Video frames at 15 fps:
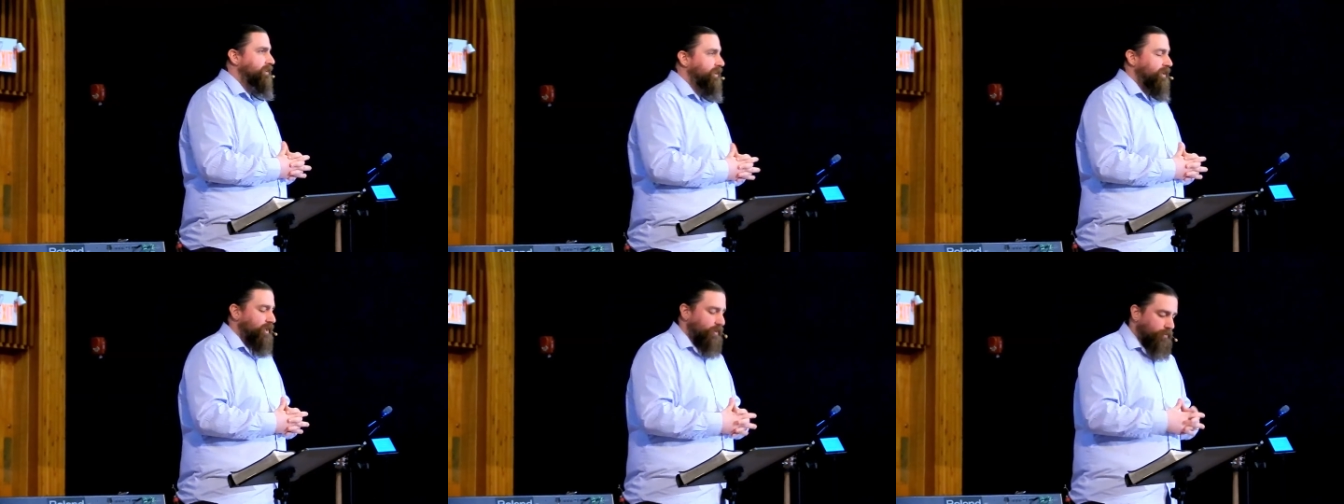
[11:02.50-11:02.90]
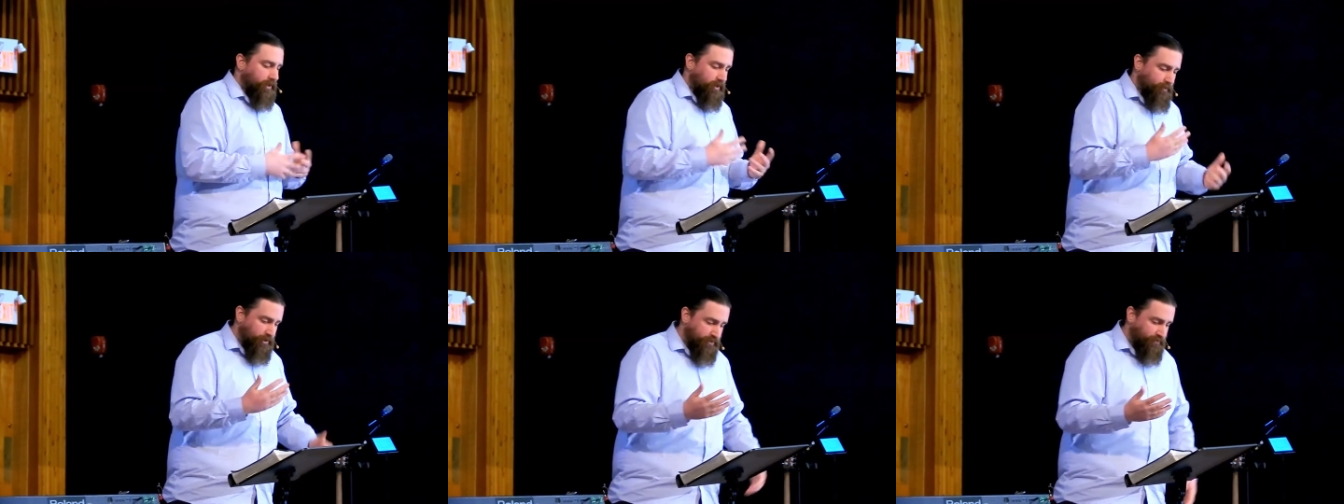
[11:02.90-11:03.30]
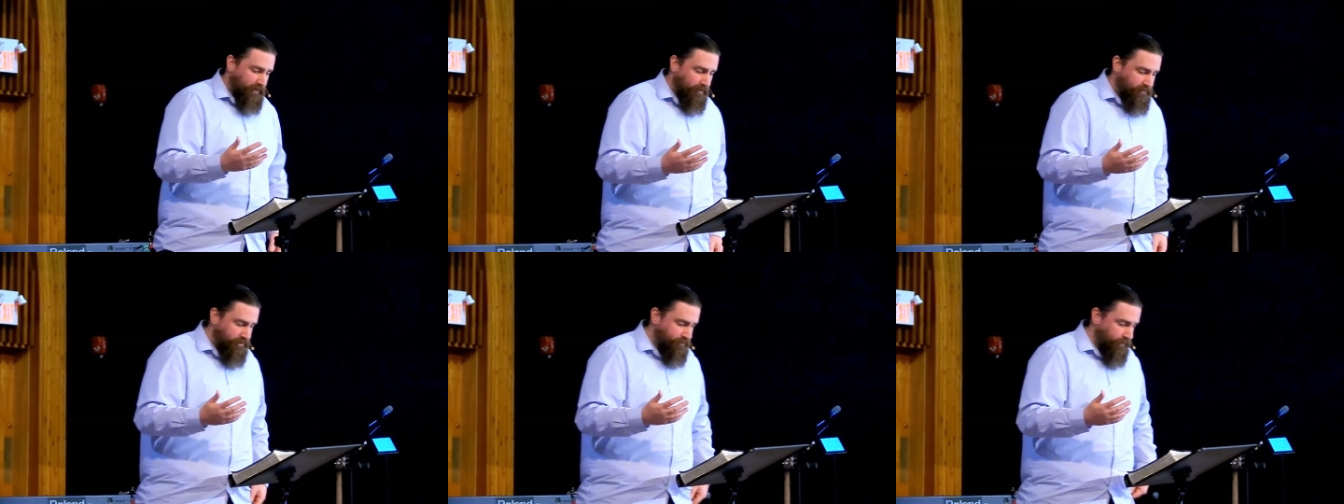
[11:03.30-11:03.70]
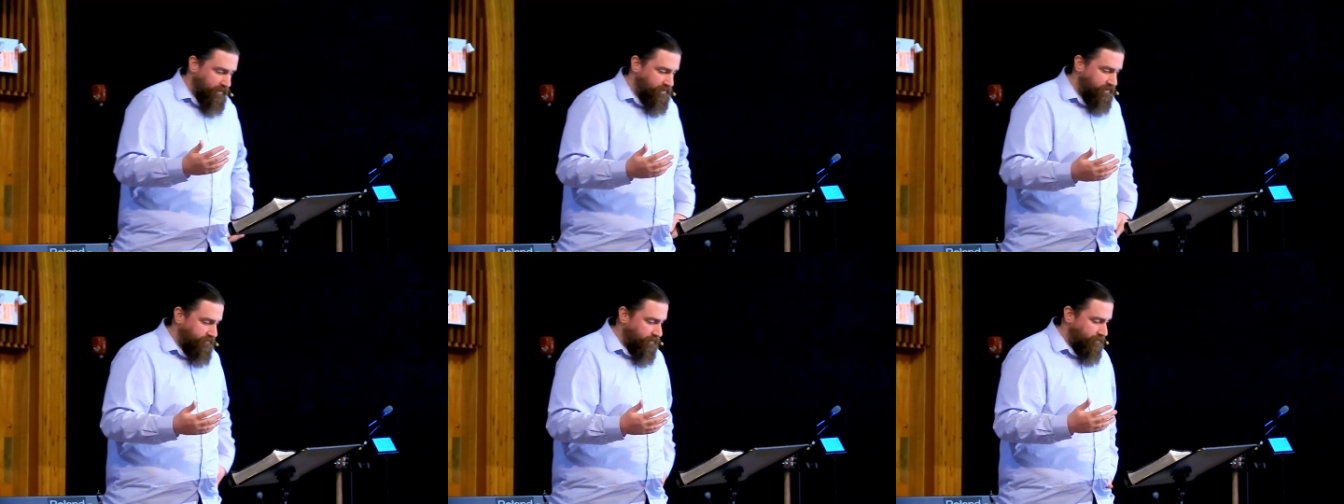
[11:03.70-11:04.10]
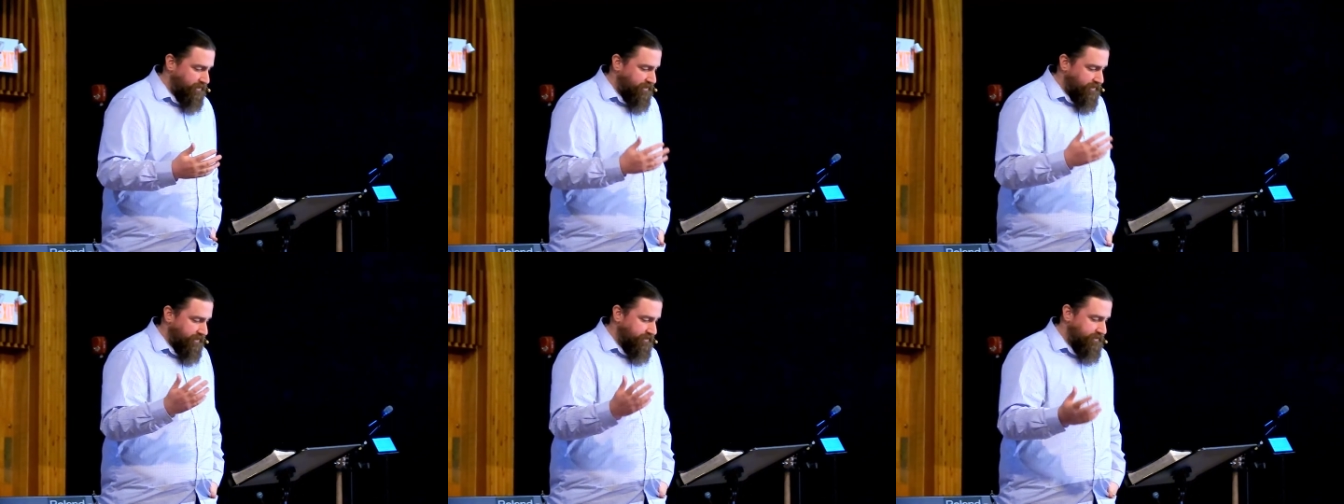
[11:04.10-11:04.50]
One of the most famous ones is from the
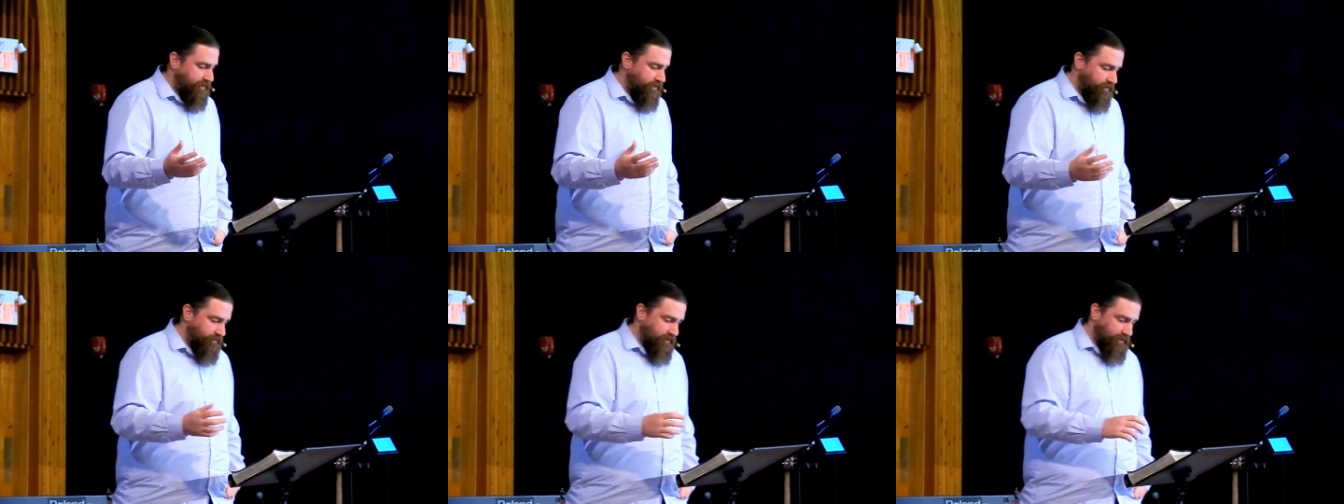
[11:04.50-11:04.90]
6th century that's